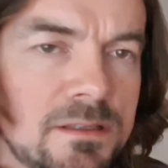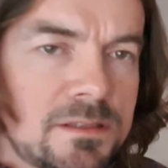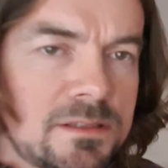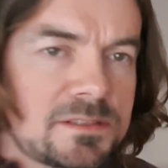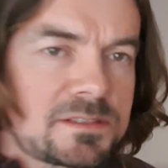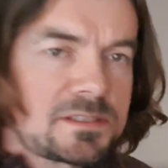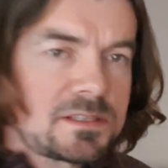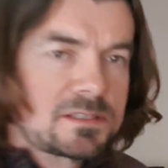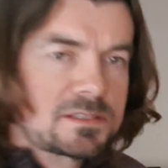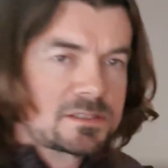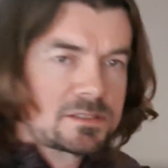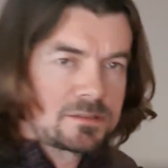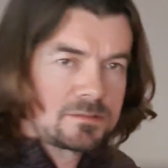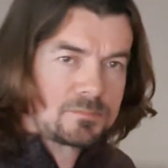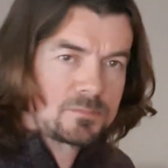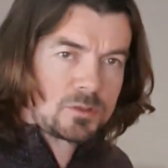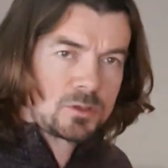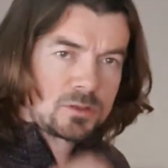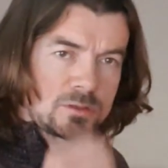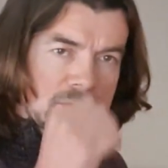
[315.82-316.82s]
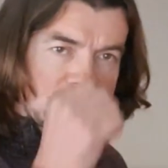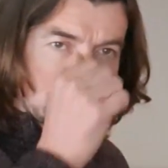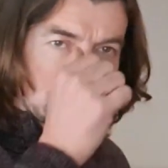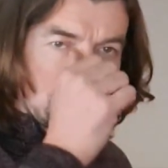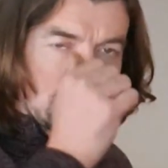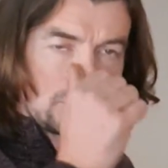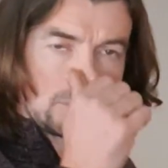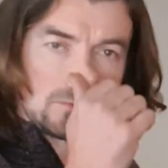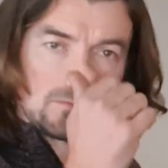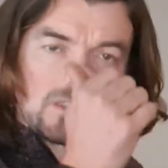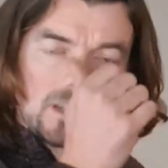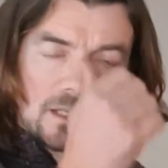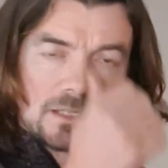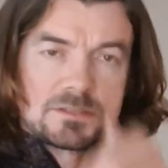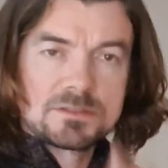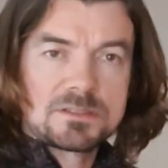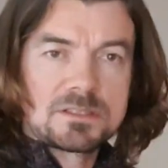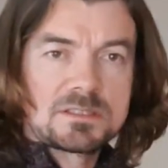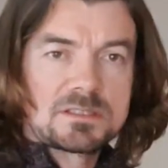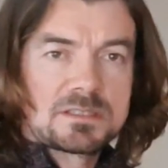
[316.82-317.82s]
The system also
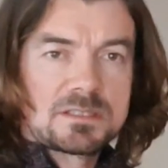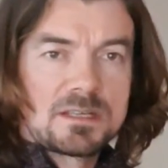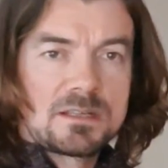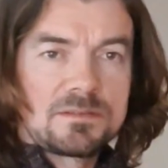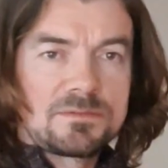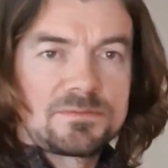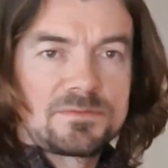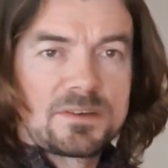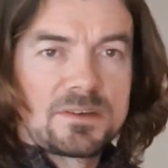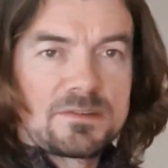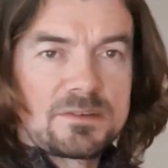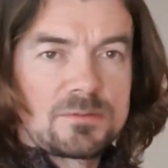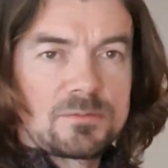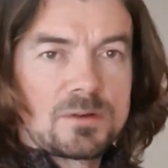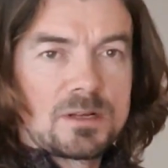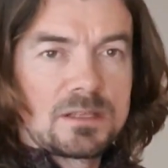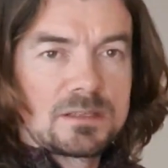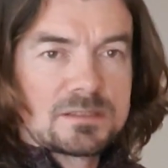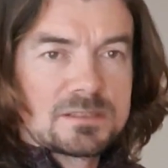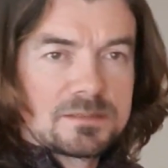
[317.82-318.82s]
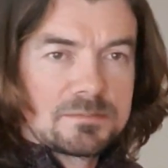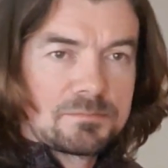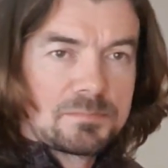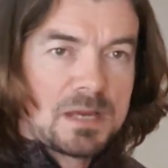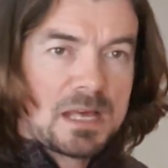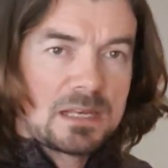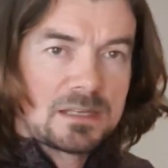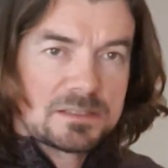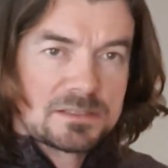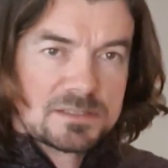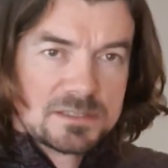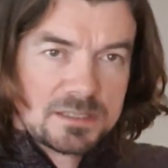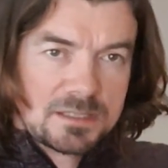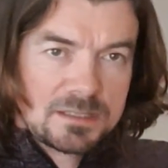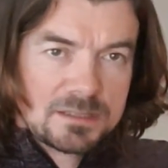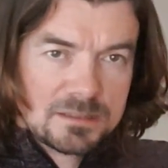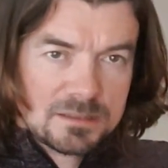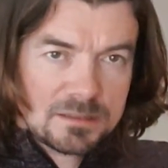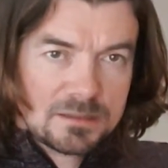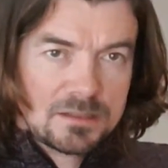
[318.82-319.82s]
lends itself very well to
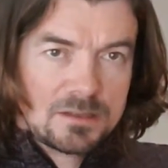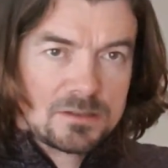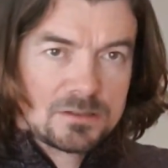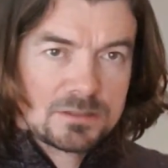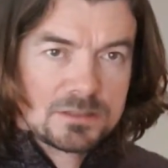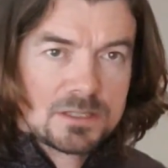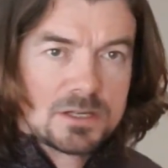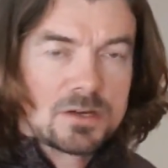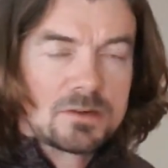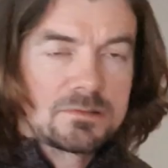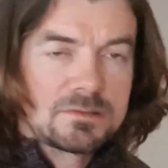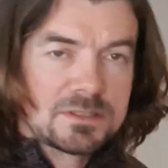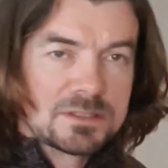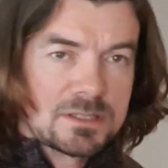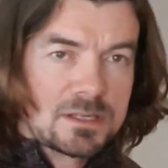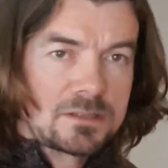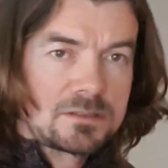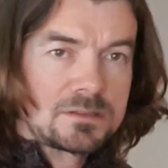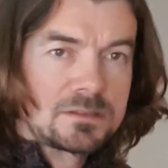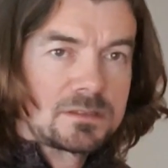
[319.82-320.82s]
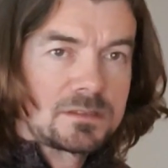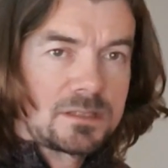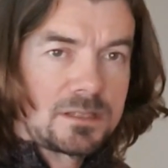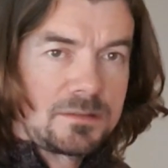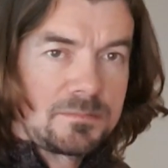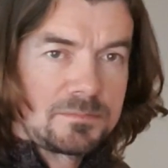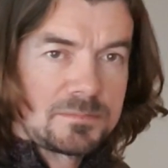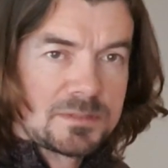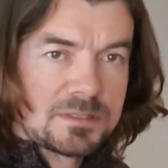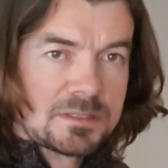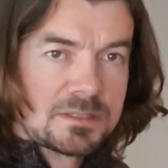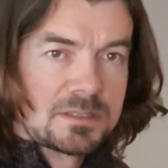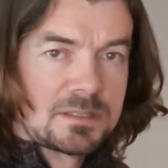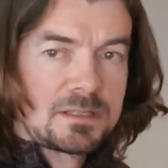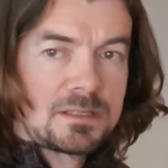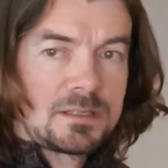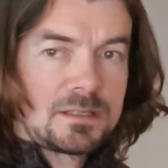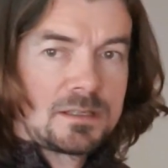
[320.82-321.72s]
balancing long horizontal limbs.